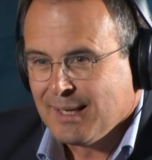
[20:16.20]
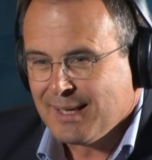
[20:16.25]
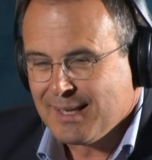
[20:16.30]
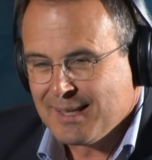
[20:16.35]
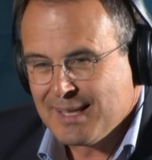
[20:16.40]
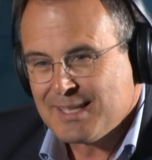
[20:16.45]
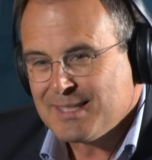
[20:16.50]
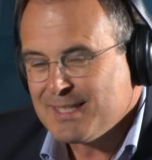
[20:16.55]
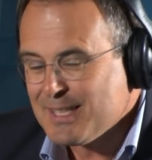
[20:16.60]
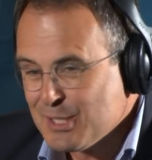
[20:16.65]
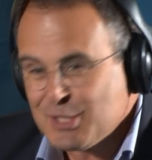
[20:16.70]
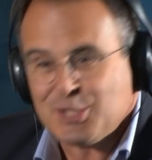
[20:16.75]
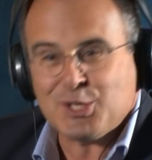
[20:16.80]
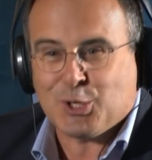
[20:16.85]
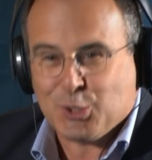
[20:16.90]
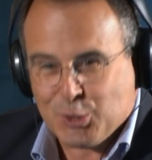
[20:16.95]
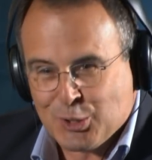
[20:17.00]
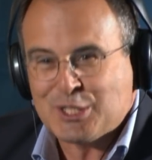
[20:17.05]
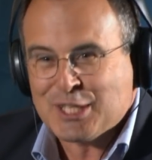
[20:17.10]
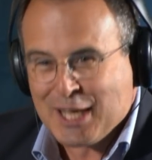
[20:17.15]
And he thinks, this
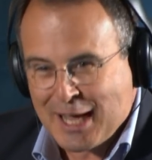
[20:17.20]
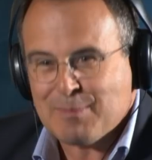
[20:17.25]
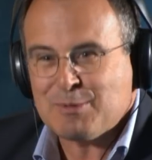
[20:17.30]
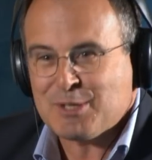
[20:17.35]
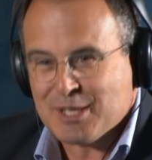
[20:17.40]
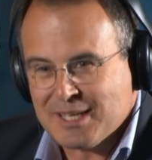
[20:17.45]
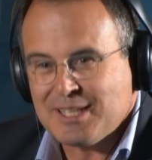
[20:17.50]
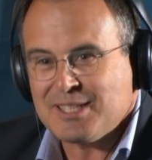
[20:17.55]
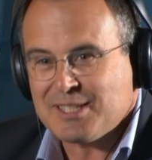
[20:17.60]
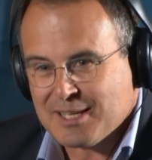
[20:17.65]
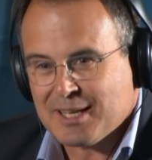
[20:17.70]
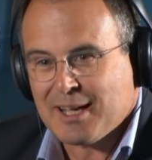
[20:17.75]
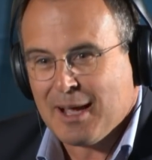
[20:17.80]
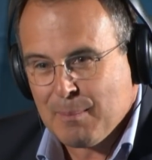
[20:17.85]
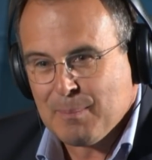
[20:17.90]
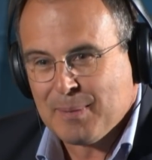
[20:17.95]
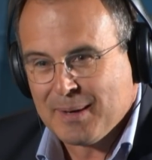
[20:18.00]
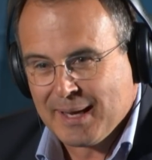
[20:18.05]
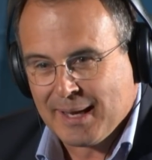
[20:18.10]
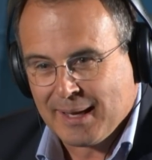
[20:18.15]
is a good time to list a
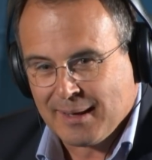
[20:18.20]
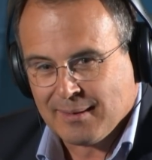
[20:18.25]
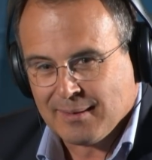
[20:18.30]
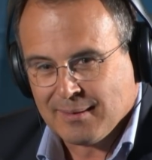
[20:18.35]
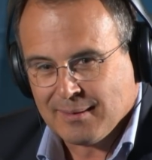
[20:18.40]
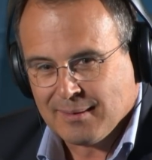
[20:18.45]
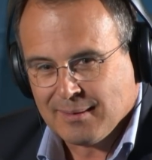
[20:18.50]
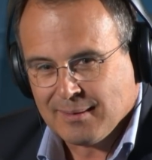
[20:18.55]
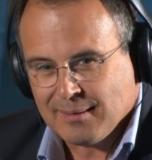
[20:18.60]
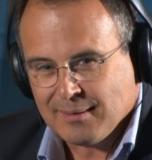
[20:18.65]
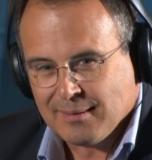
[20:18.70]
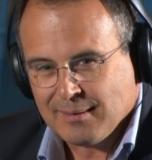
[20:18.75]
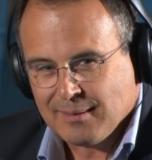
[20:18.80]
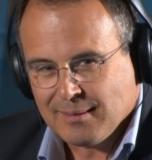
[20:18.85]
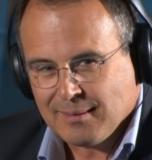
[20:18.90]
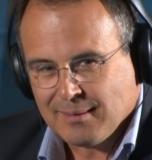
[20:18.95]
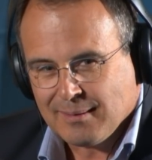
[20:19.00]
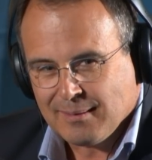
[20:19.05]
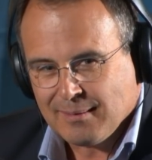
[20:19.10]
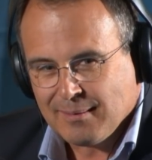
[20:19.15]
company.
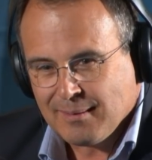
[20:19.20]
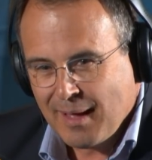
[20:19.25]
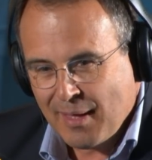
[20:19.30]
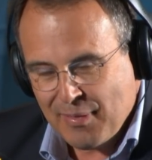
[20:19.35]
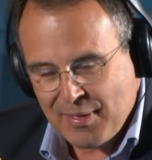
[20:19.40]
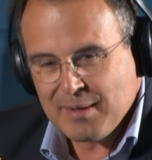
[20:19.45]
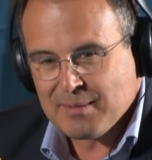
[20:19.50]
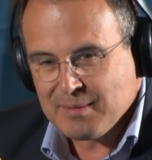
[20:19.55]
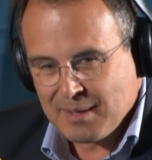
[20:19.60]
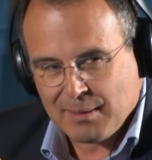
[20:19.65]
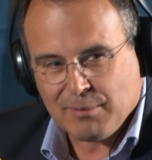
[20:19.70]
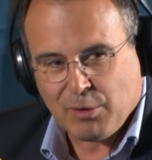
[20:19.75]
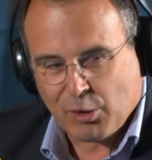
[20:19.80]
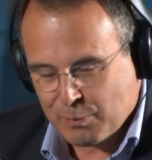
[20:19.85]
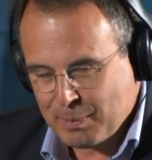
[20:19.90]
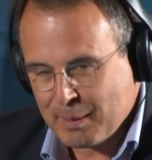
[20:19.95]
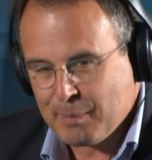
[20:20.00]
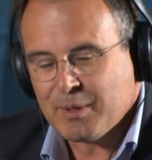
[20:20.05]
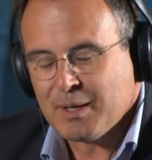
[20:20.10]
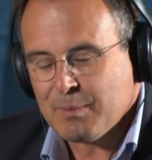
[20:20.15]
I think a
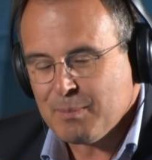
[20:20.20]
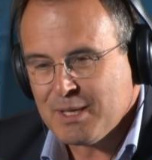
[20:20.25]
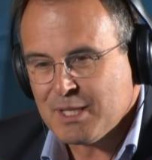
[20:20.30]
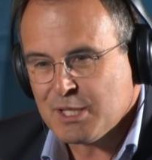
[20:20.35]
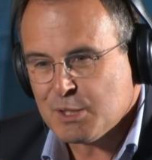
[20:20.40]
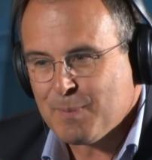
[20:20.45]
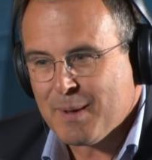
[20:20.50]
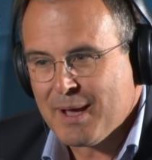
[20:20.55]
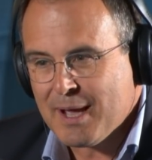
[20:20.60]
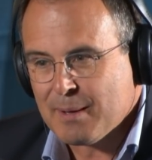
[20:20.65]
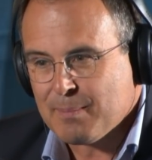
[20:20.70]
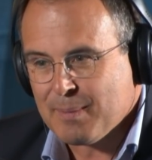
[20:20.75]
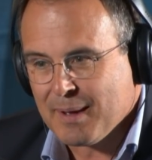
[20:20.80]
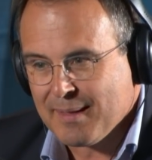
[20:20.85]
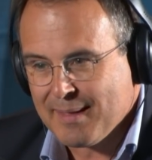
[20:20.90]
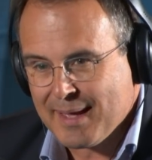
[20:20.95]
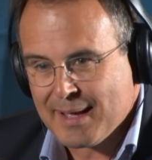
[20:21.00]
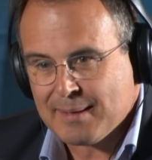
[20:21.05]
lot of people can be inspired by